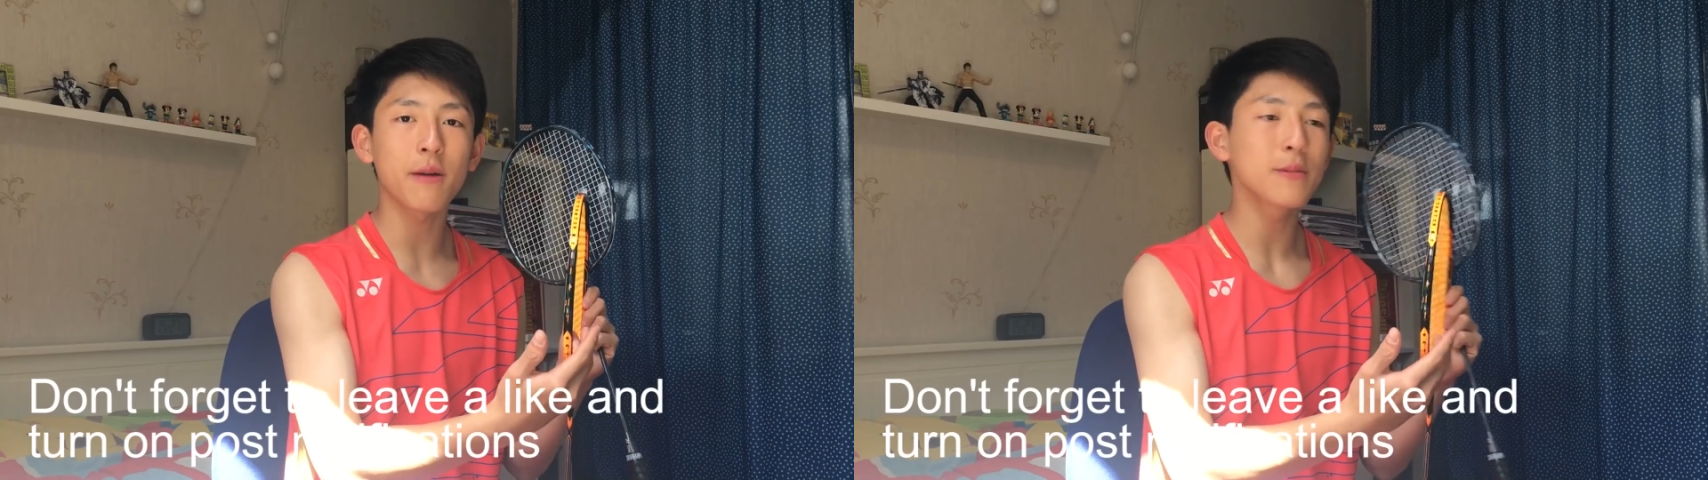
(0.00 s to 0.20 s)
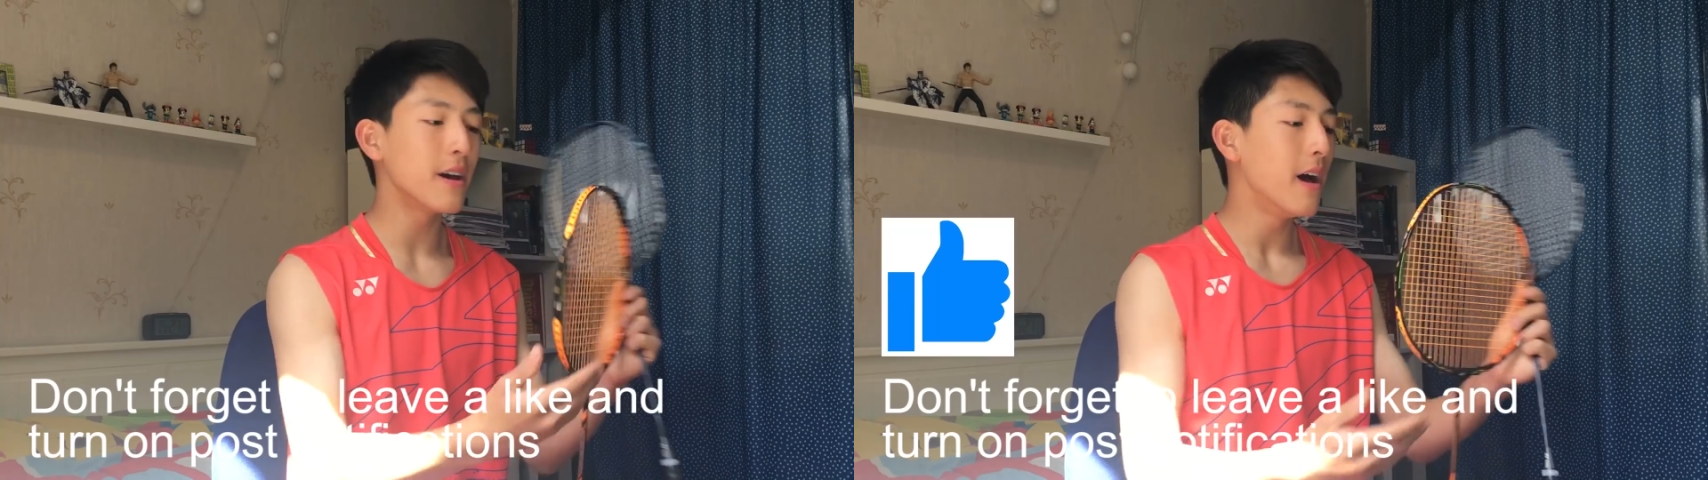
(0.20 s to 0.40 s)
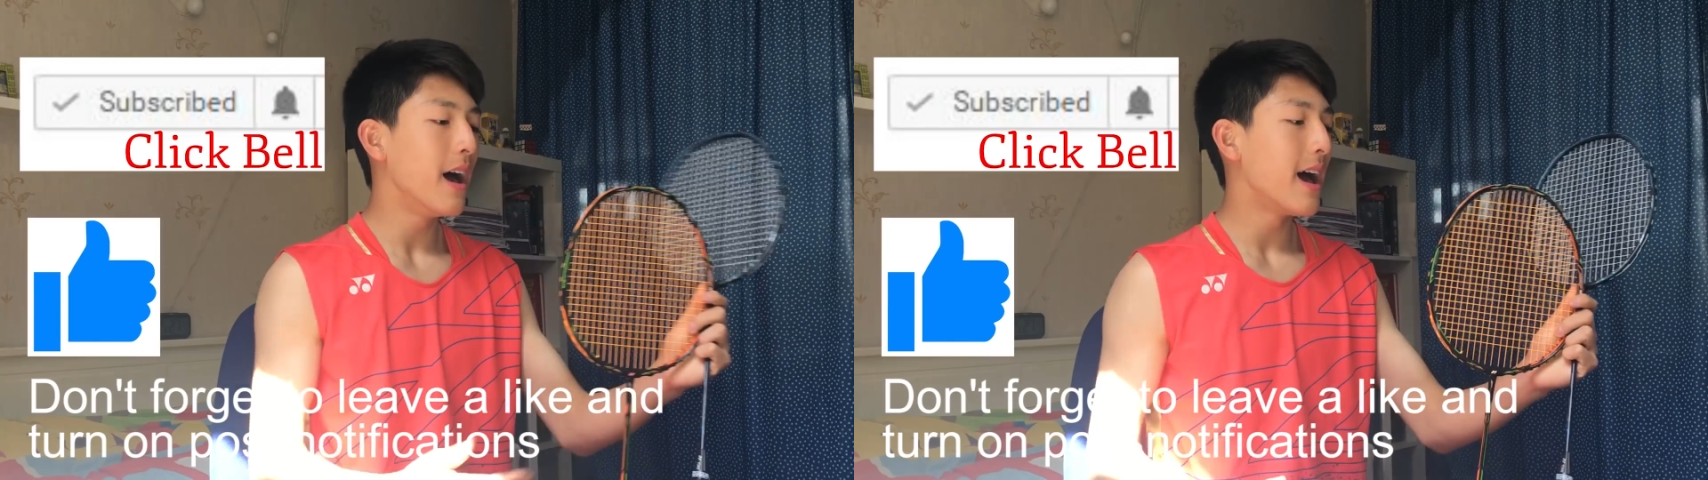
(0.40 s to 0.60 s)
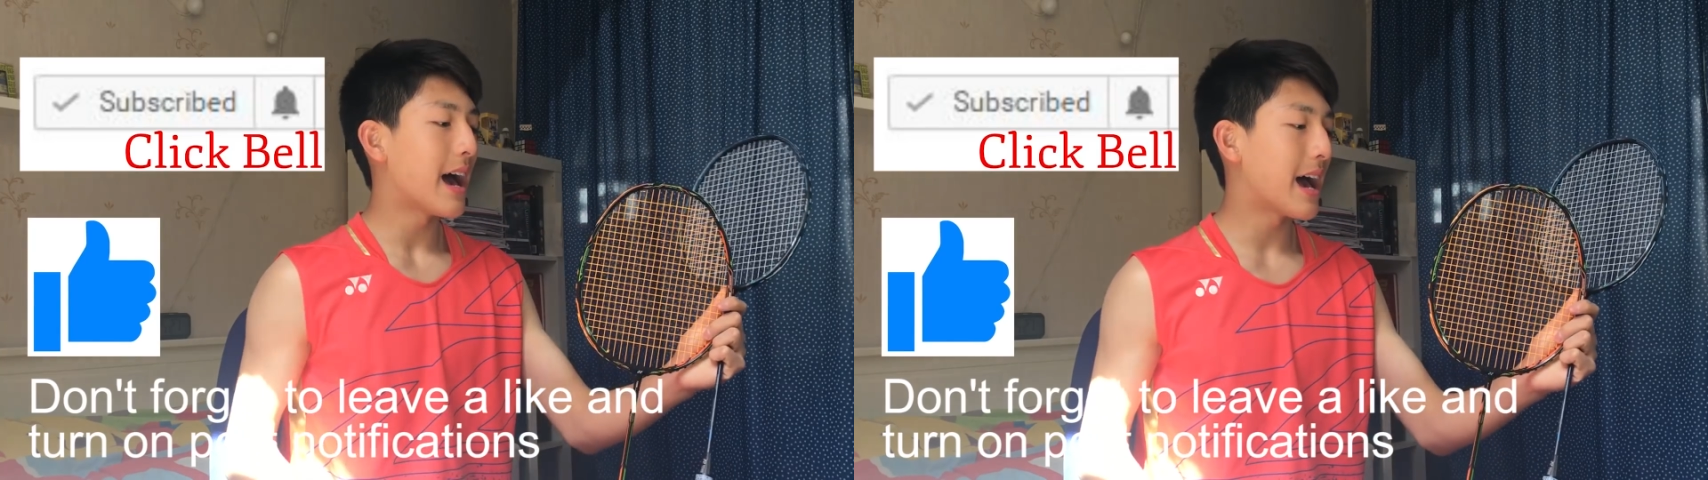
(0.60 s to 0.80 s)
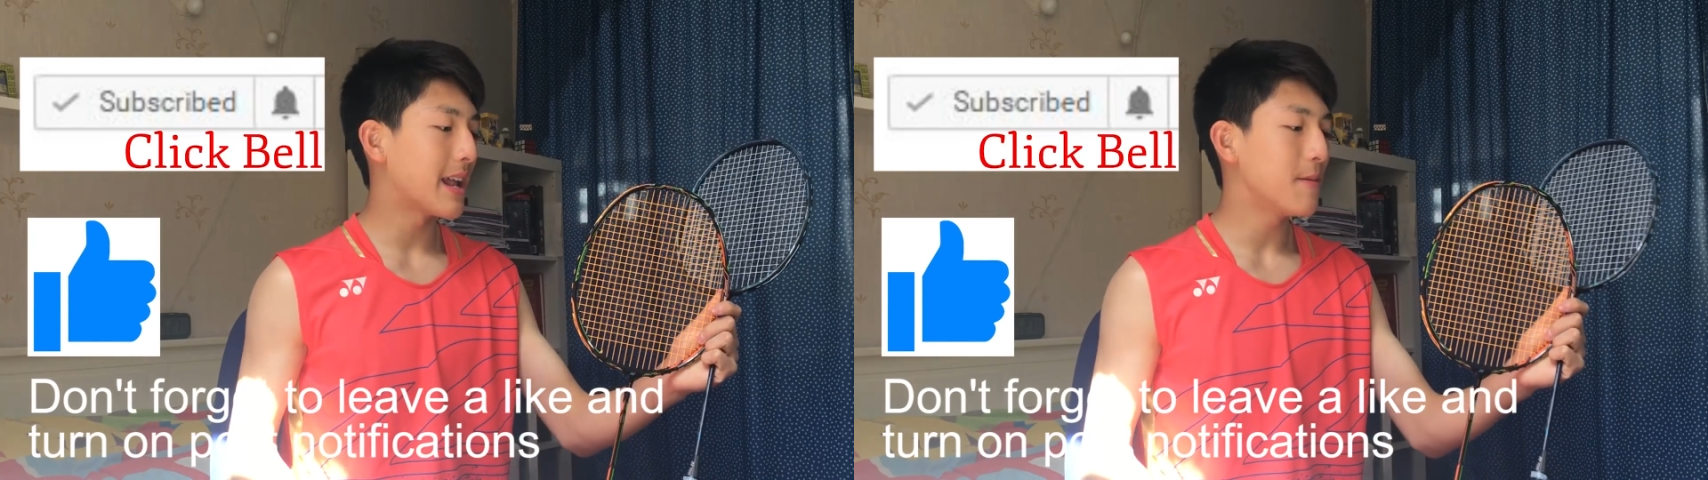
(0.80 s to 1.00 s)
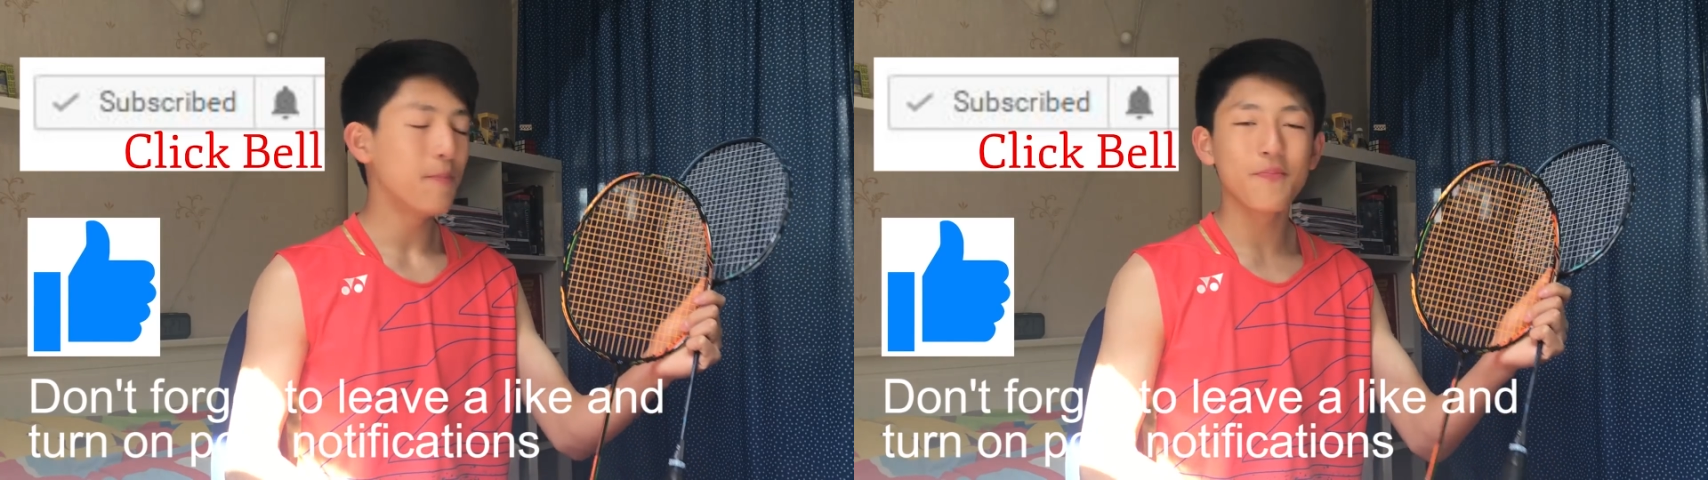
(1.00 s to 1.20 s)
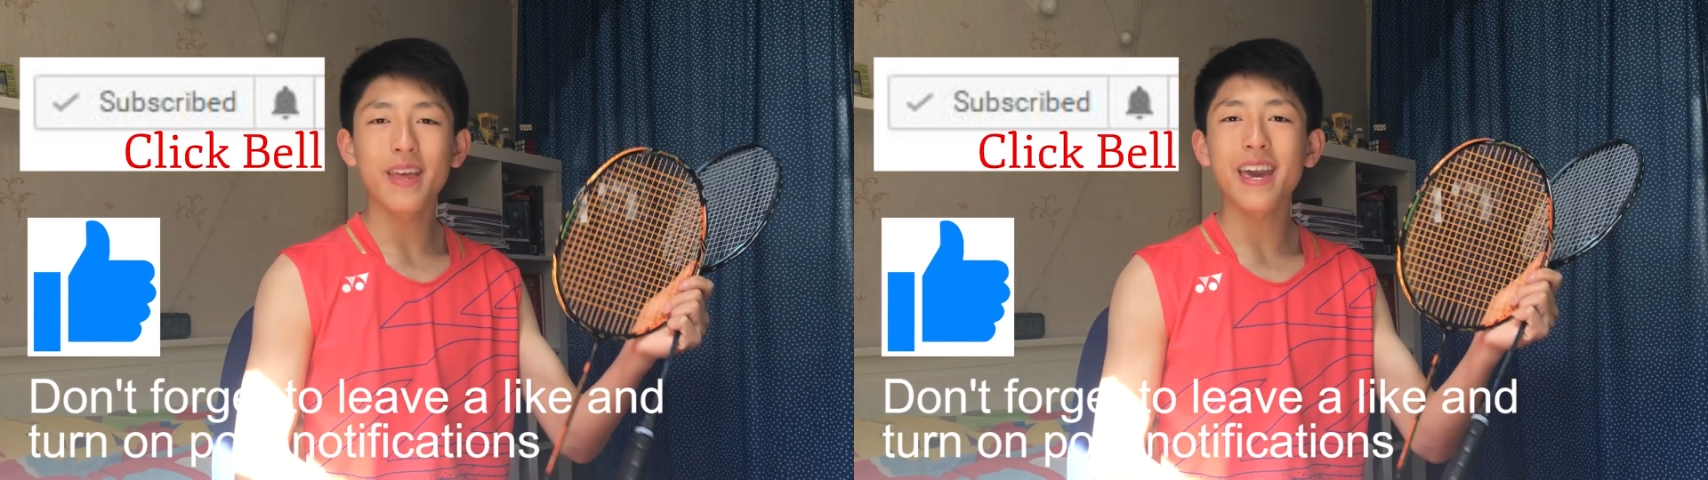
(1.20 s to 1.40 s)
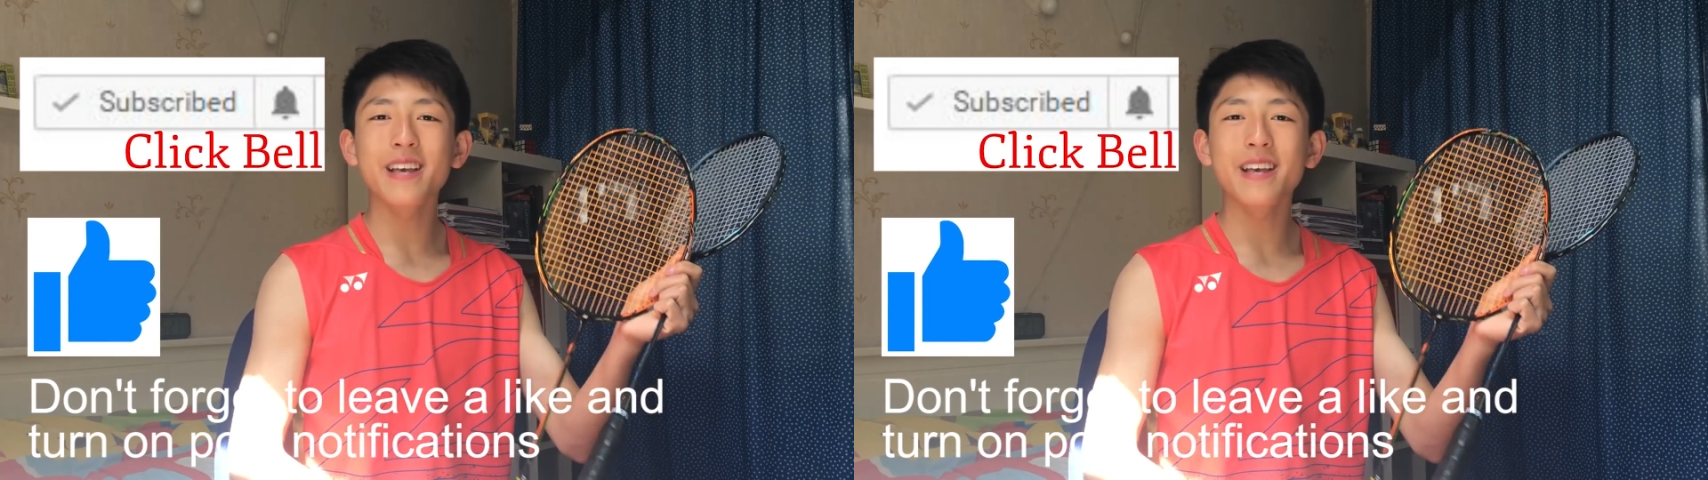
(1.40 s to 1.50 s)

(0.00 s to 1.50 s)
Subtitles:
framed, and